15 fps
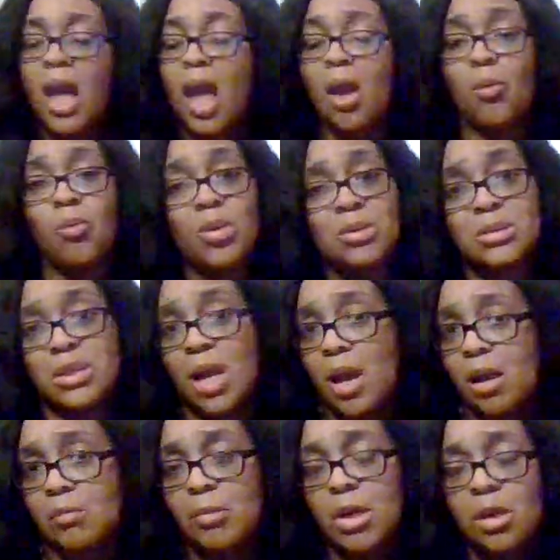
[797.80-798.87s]
at one
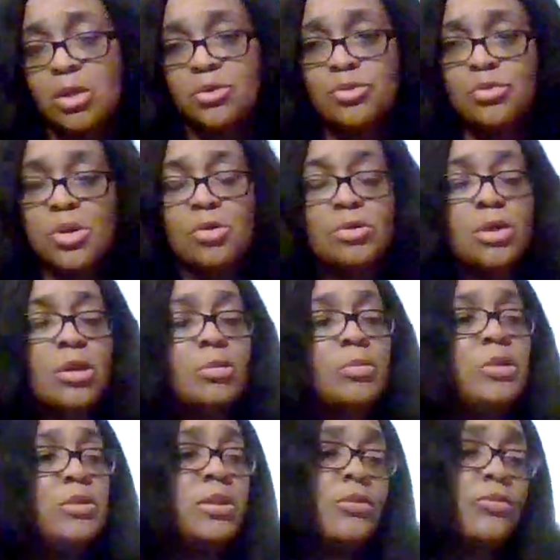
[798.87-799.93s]
time you know it'll
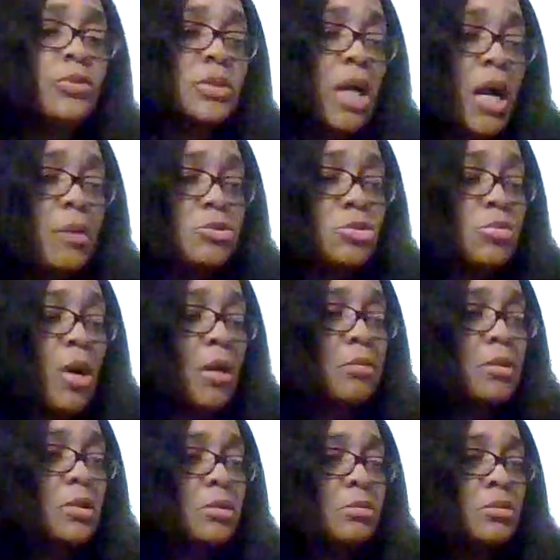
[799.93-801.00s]
be different times you
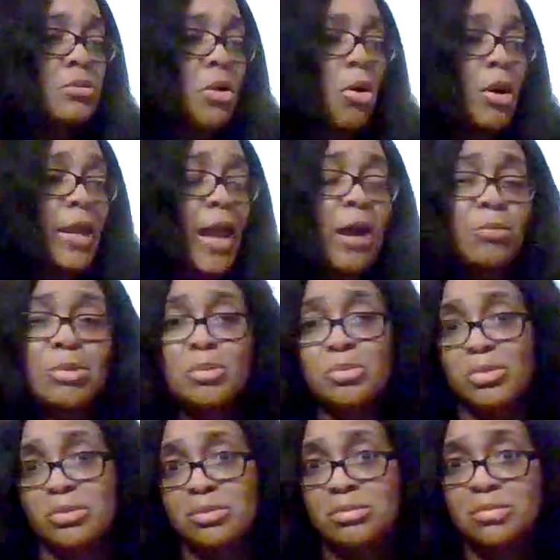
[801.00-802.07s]
probably you know allow
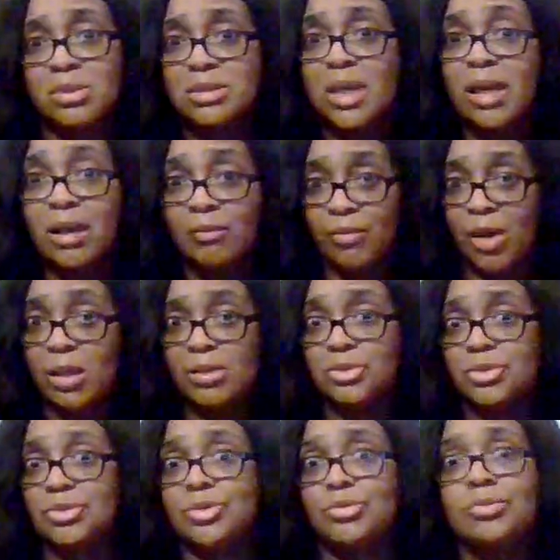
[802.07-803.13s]
people to take
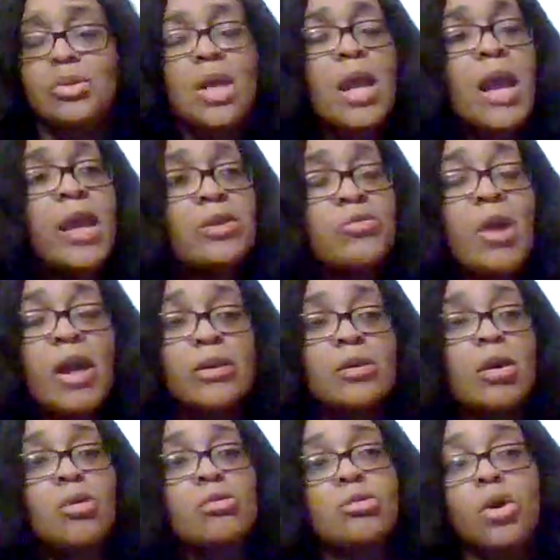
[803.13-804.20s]
advantage of you and you had to
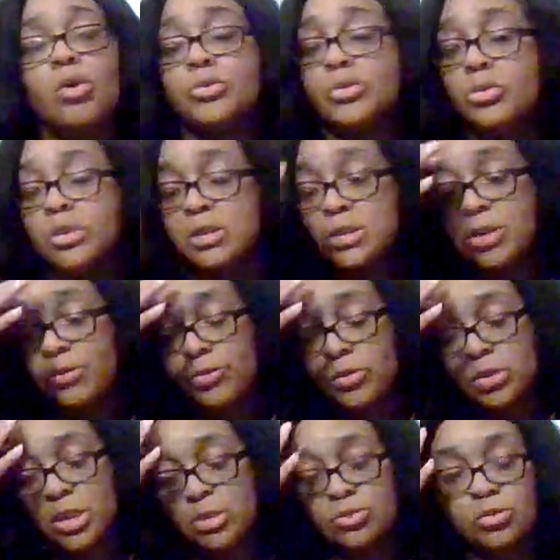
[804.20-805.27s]
go go through these
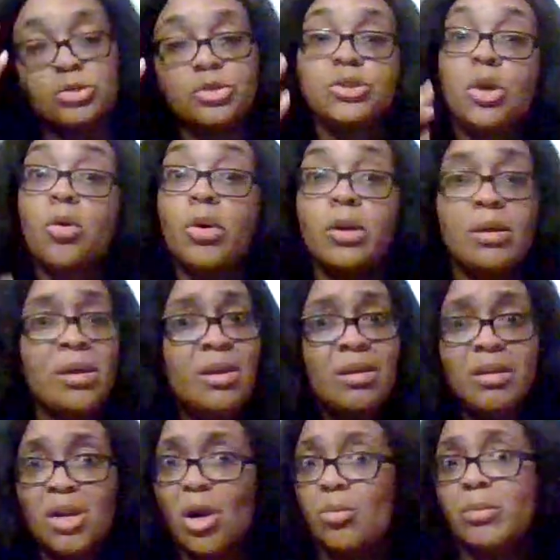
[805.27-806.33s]
different things where you're showing
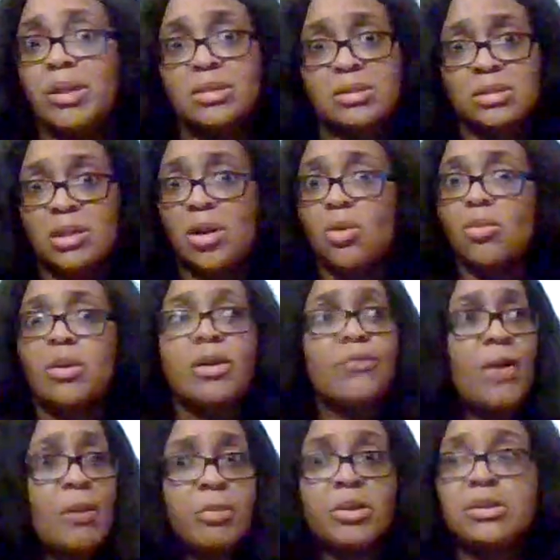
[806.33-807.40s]
no means no
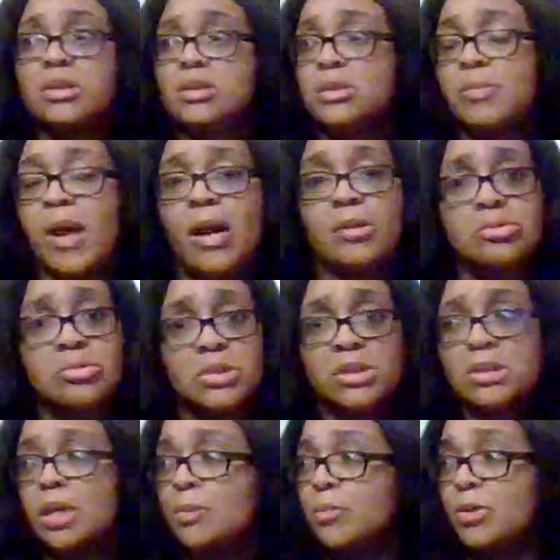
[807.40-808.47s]
if i put these
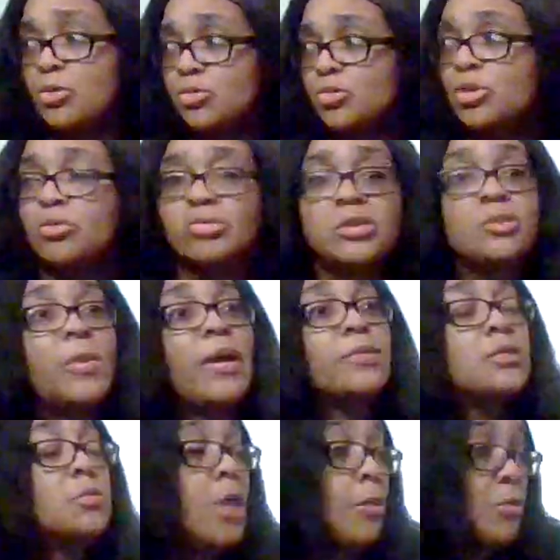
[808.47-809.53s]
boundaries up and you don't
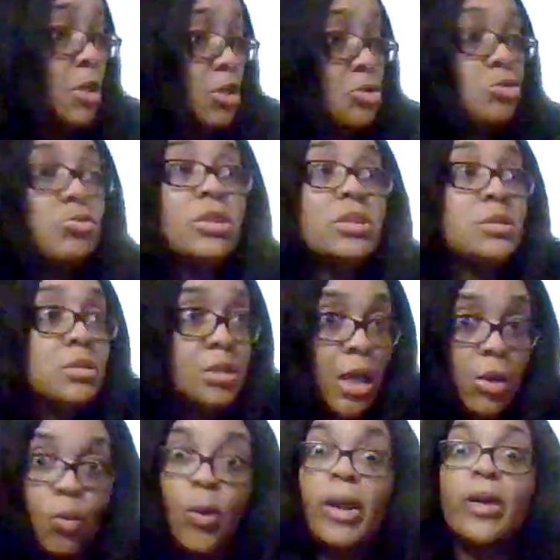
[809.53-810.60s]
respect them that means you need to
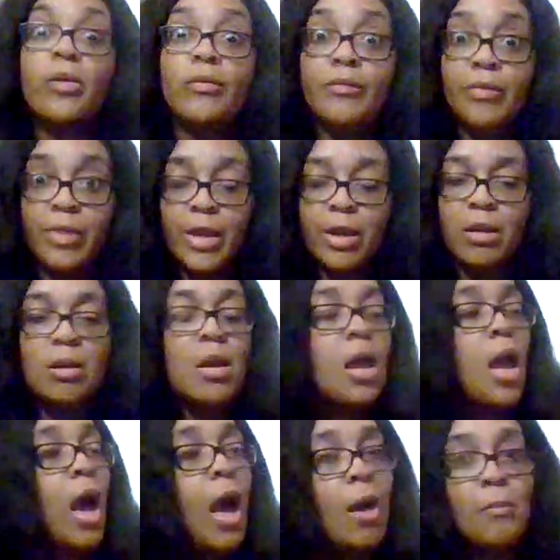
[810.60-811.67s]
stay way over there
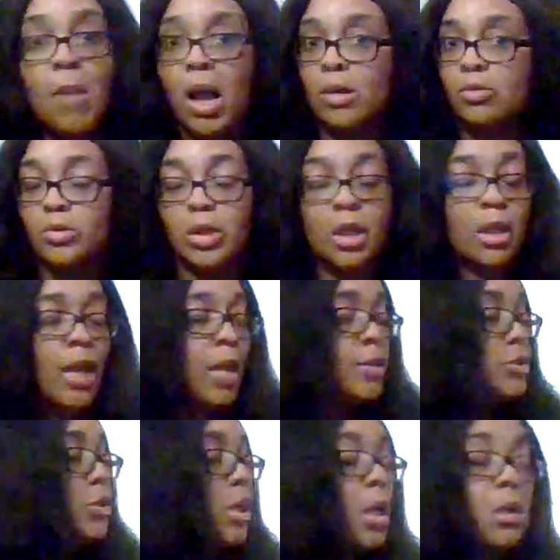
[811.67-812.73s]
i'm not going to
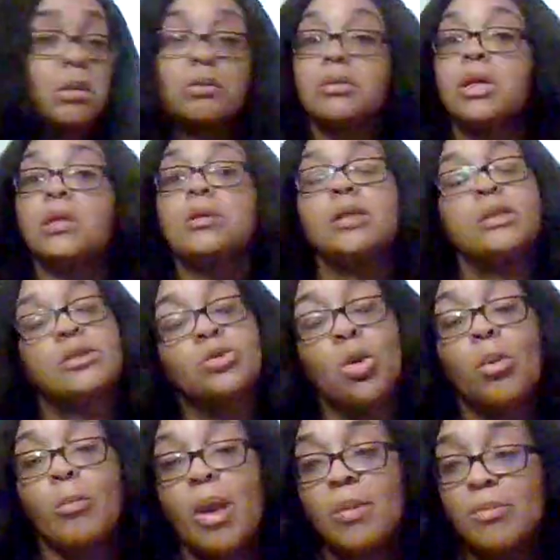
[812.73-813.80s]
engage in anything that is
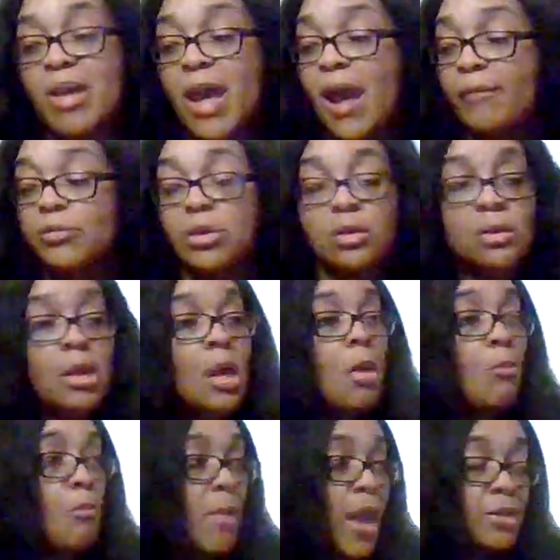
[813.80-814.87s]
going to make me have to
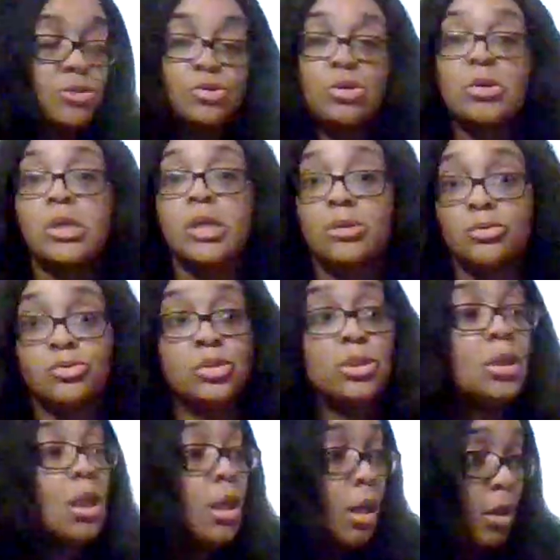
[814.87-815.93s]
match your
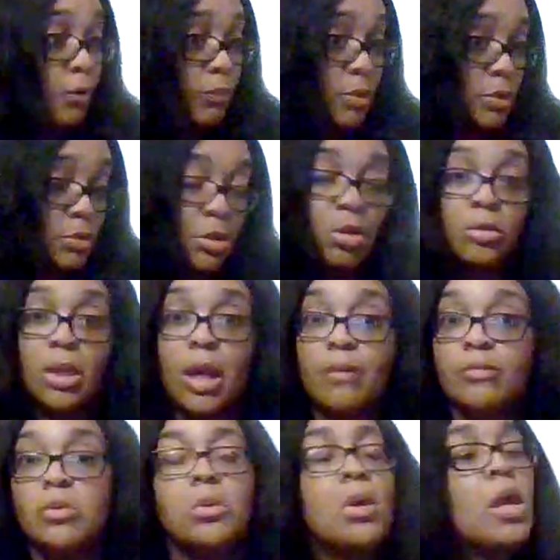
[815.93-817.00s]
energy if it's low
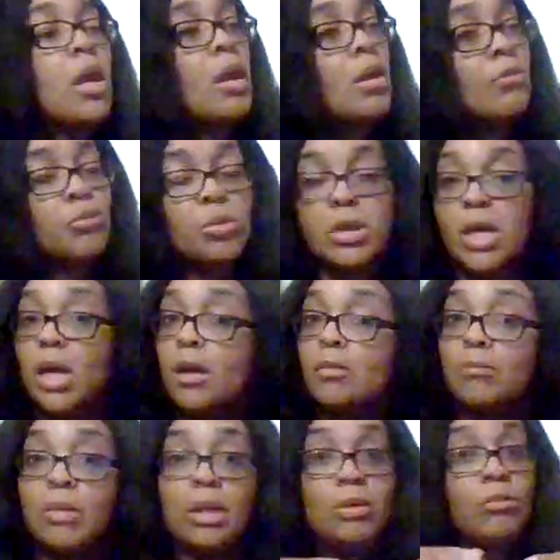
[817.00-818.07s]
level if we
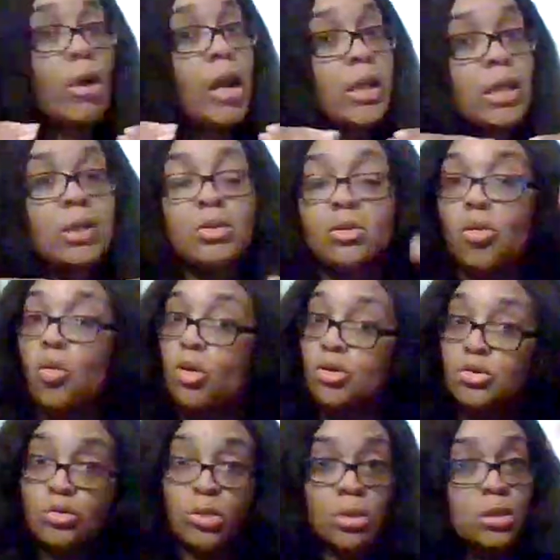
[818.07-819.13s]
can't meet right here or
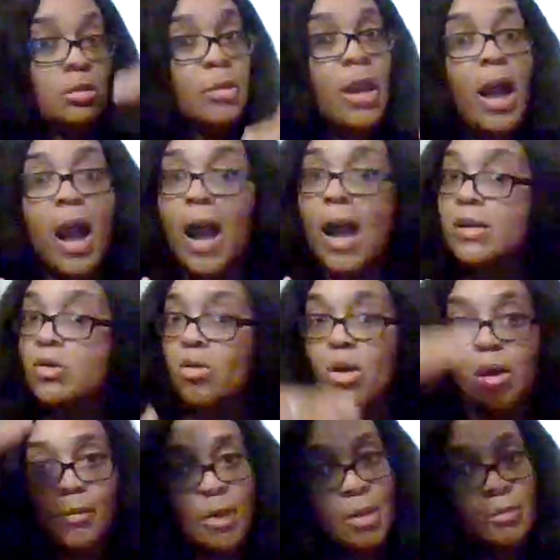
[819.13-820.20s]
you a little bit higher
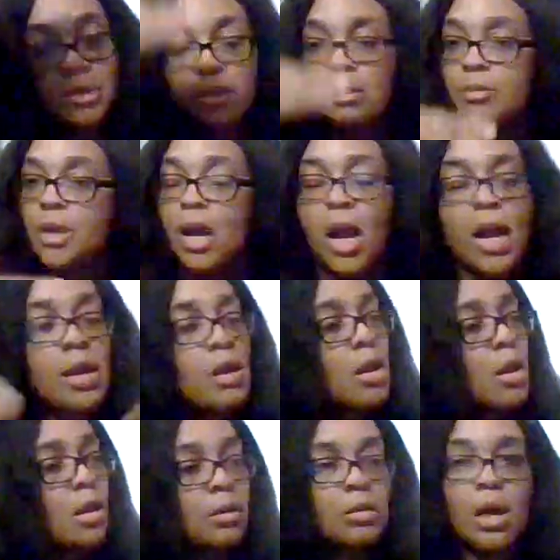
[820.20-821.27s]
or i'm a little bit higher
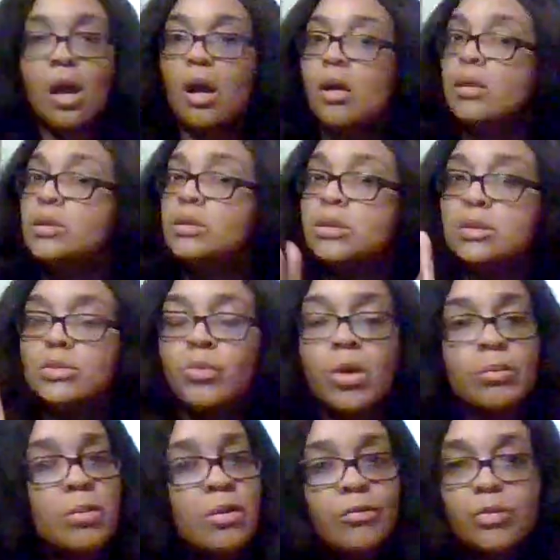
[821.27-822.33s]
no it's just
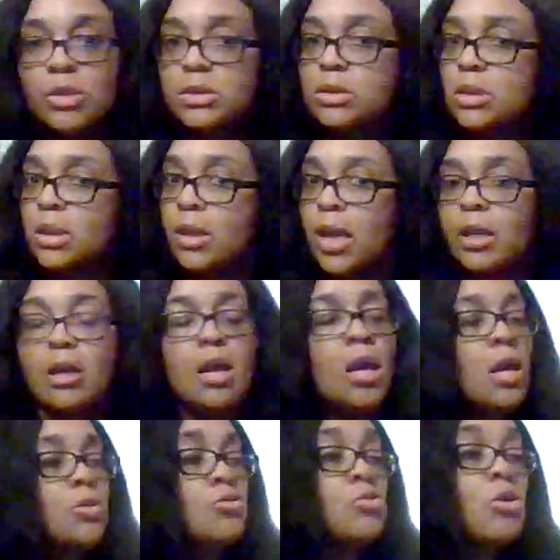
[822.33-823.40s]
one minute first connect
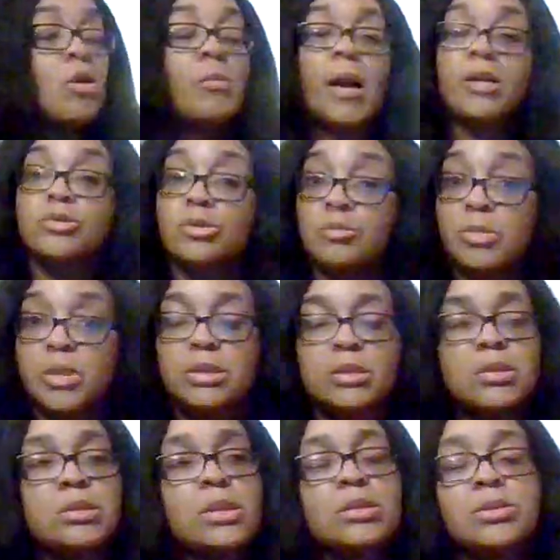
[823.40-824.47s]
and you go about your
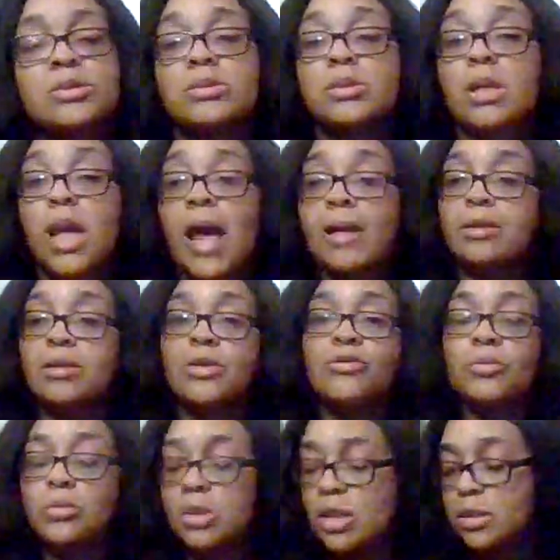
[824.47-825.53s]
business because there's a lot of
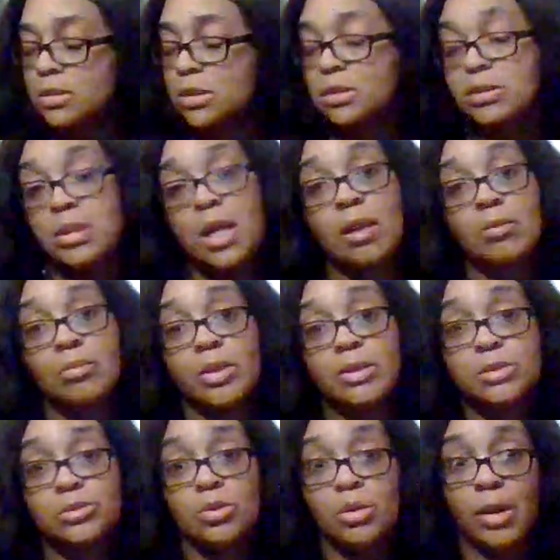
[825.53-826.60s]
different things that's taking
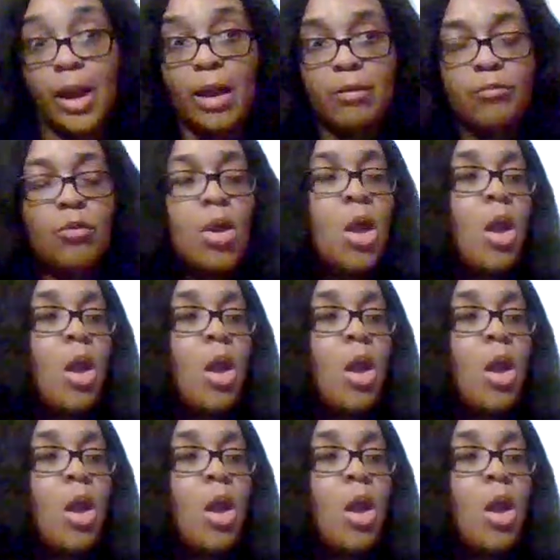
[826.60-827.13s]
place in your life